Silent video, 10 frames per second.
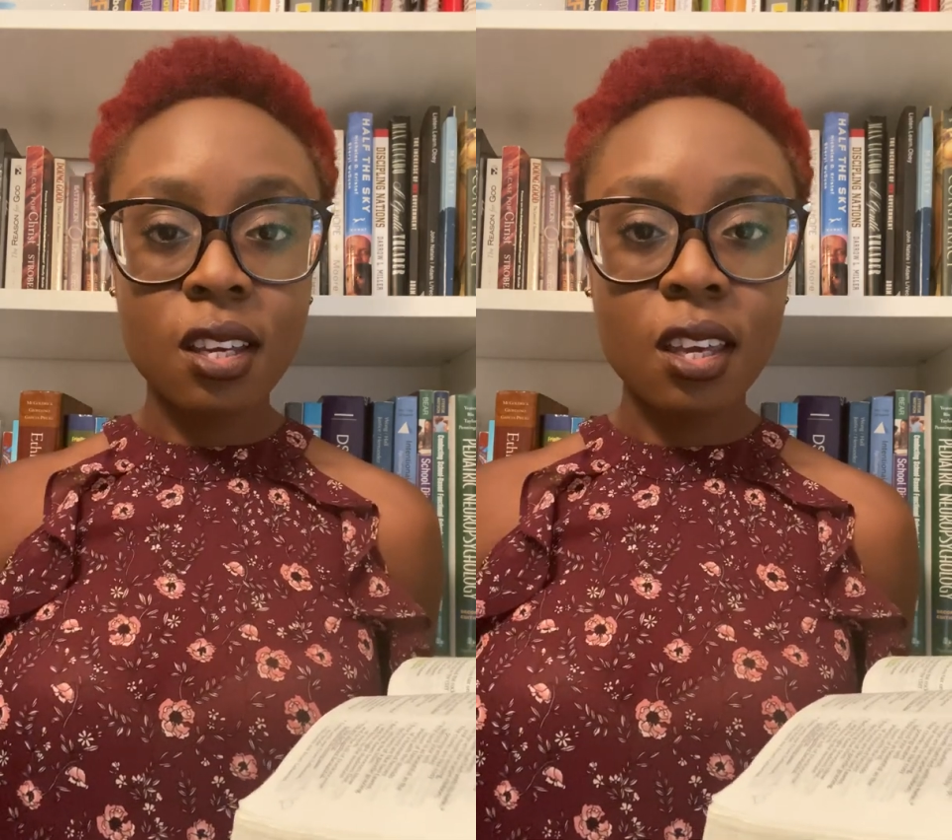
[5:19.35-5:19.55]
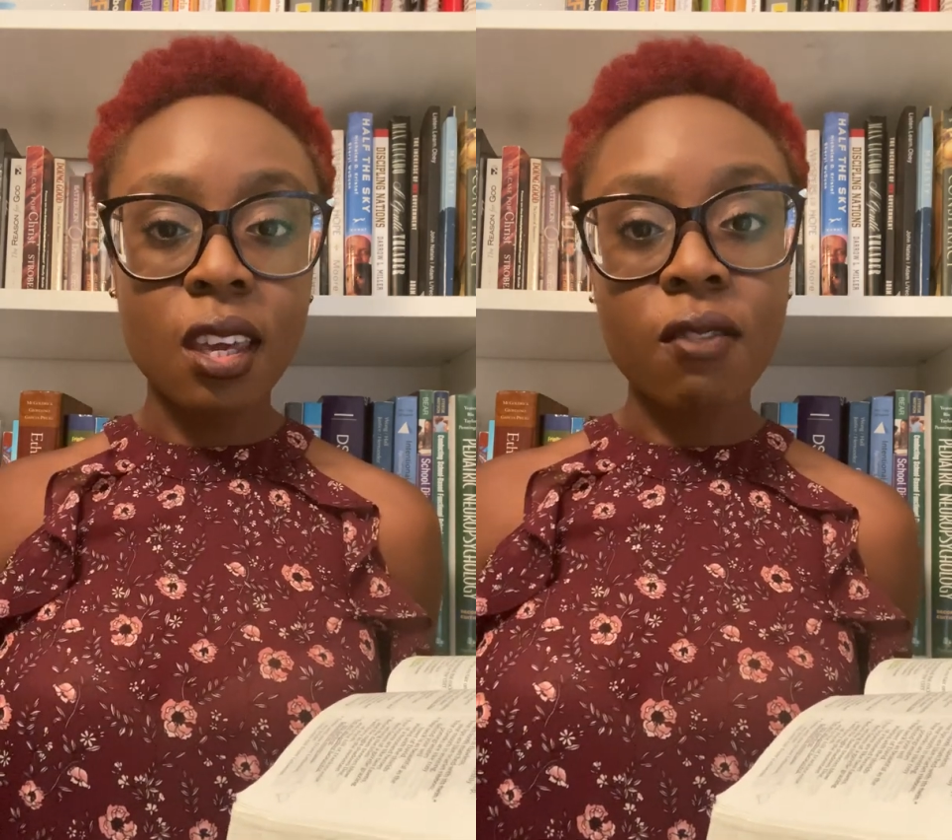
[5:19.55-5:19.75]

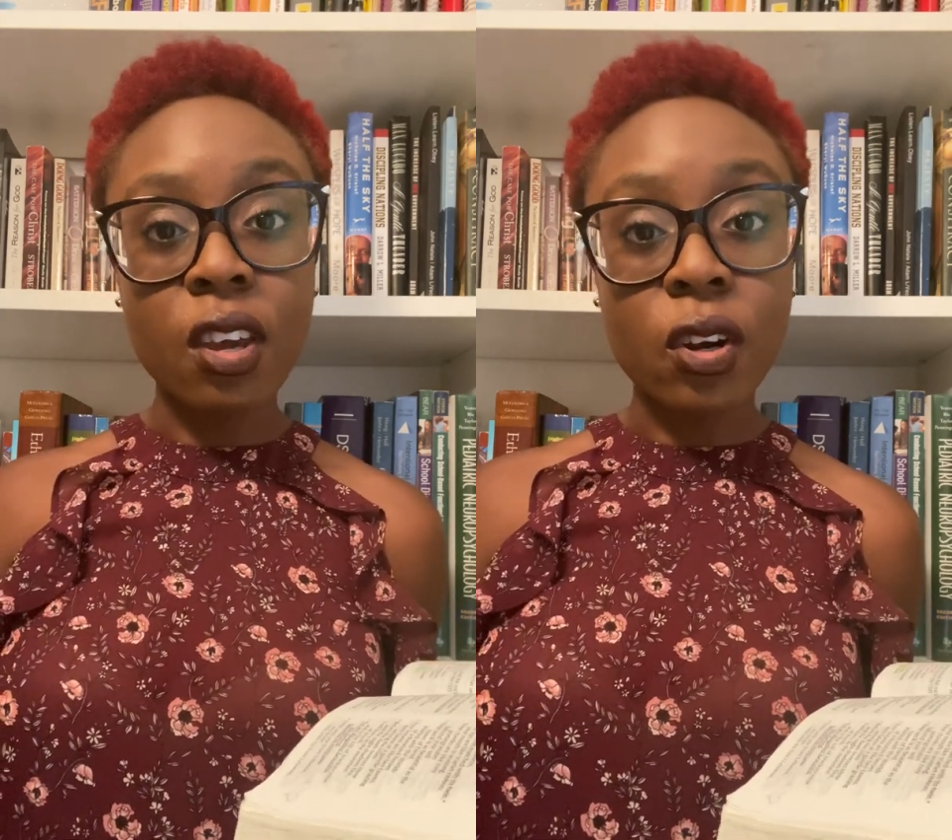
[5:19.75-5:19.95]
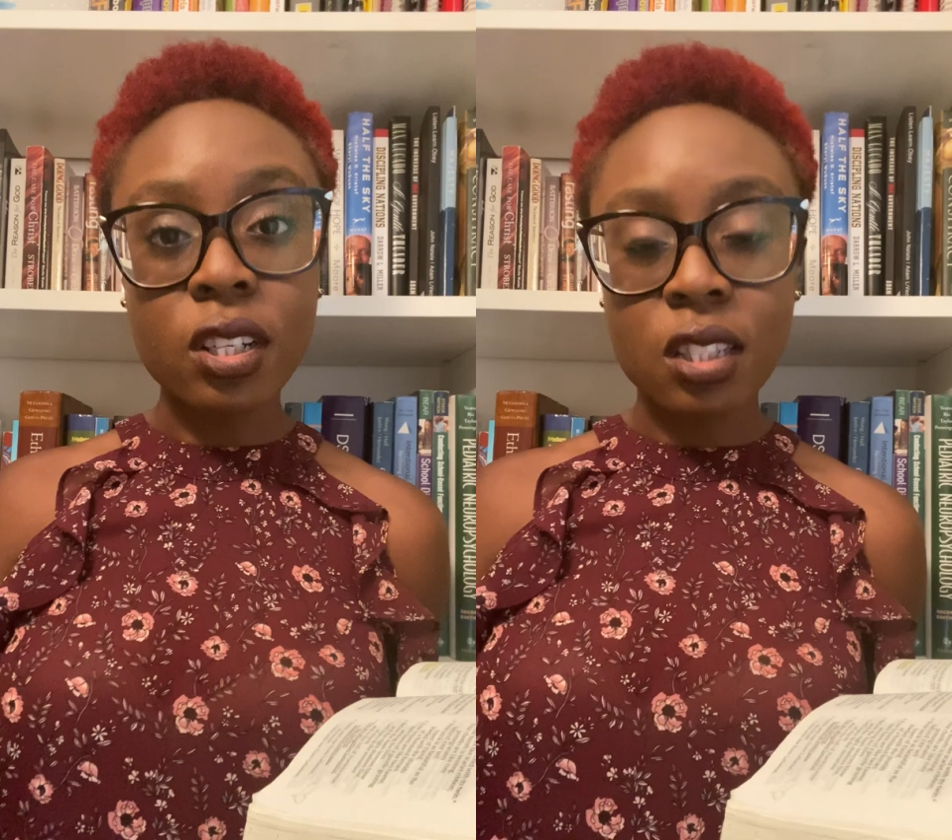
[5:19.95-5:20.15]

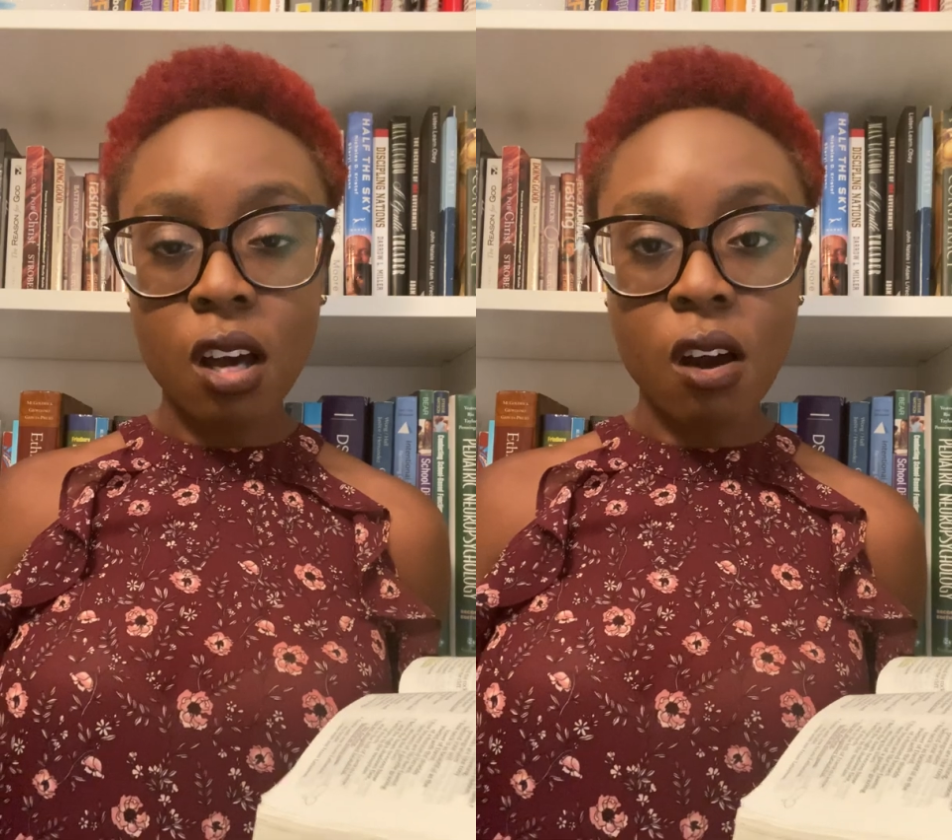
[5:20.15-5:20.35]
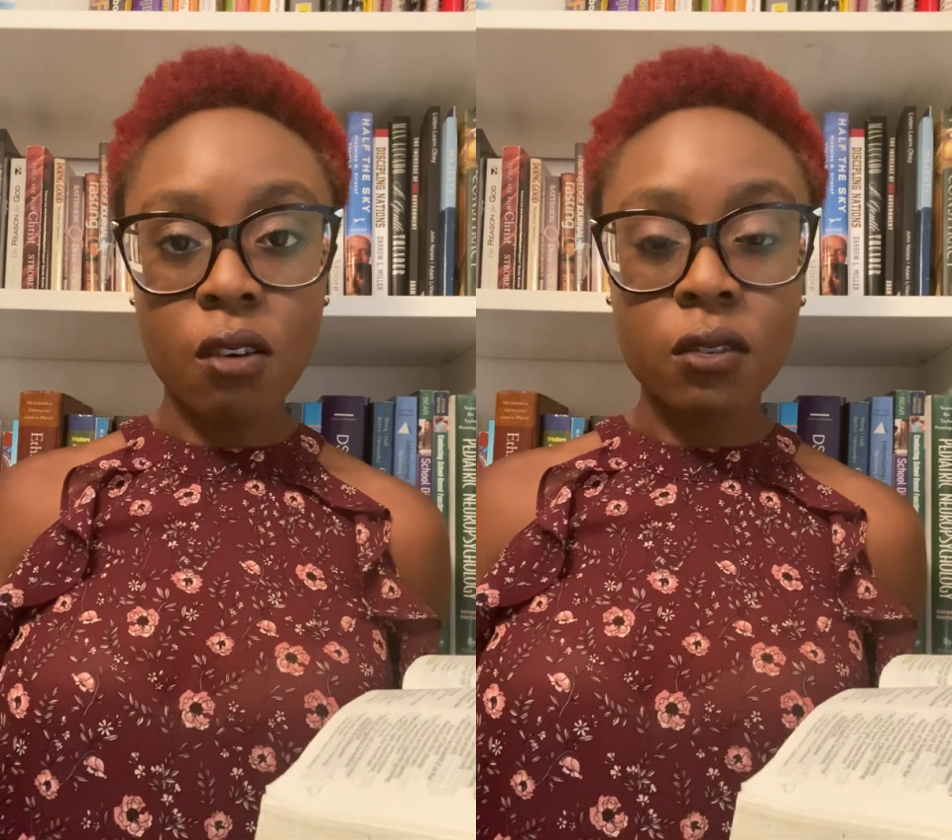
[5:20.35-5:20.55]
giving
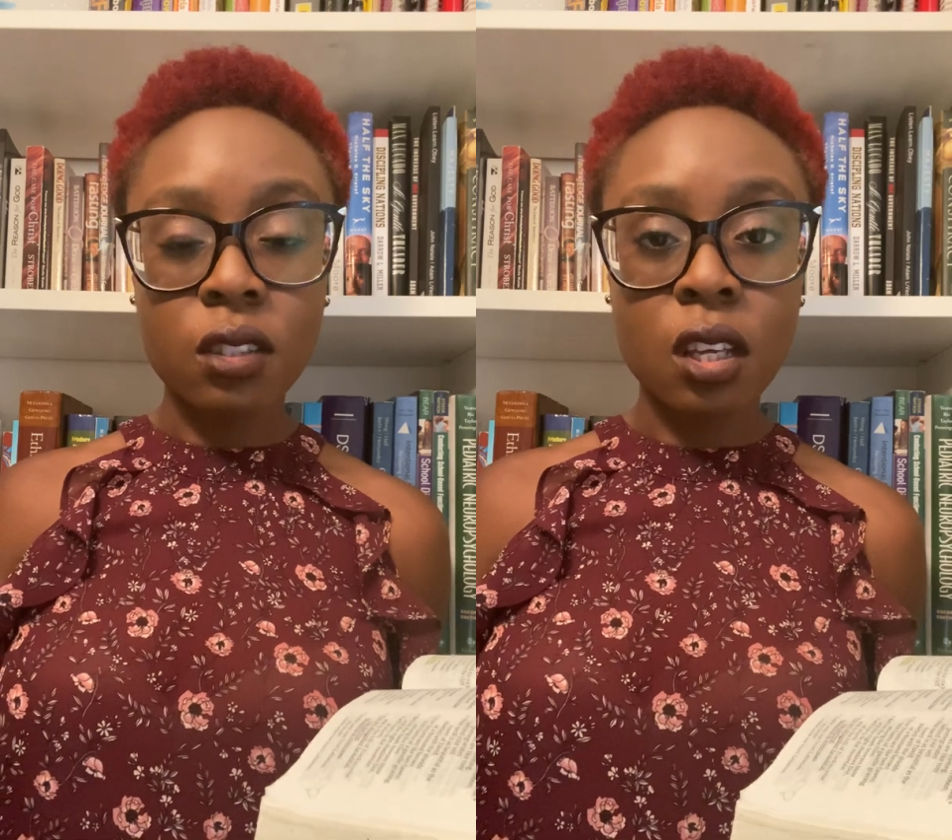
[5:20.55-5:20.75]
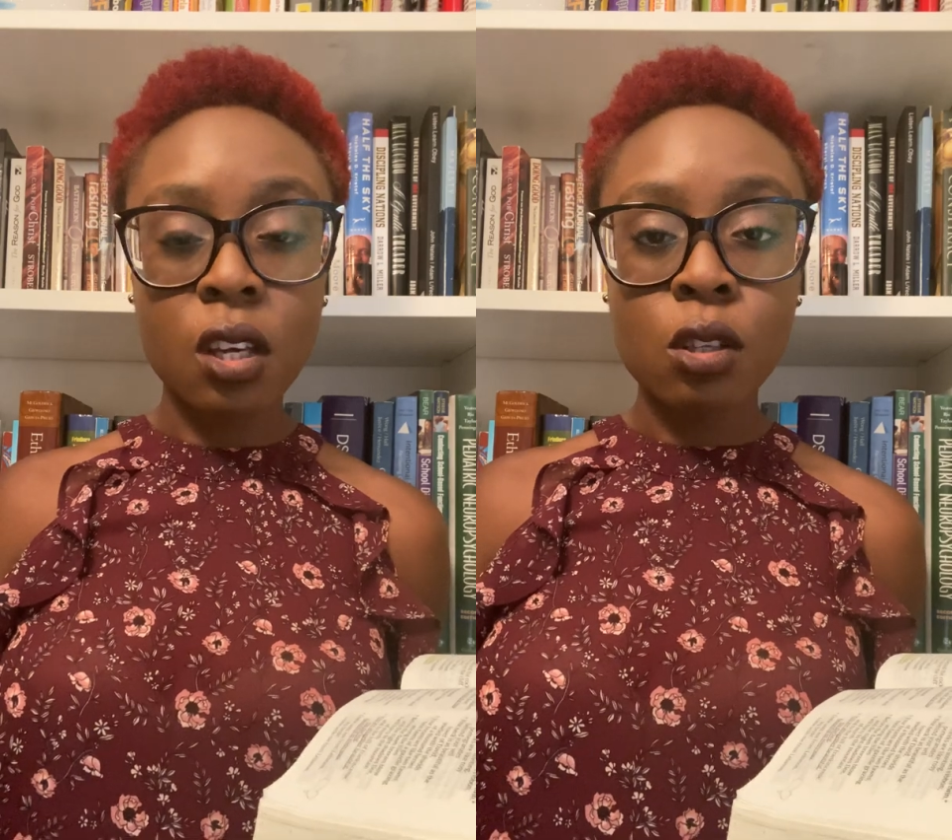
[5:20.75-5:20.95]
ourselves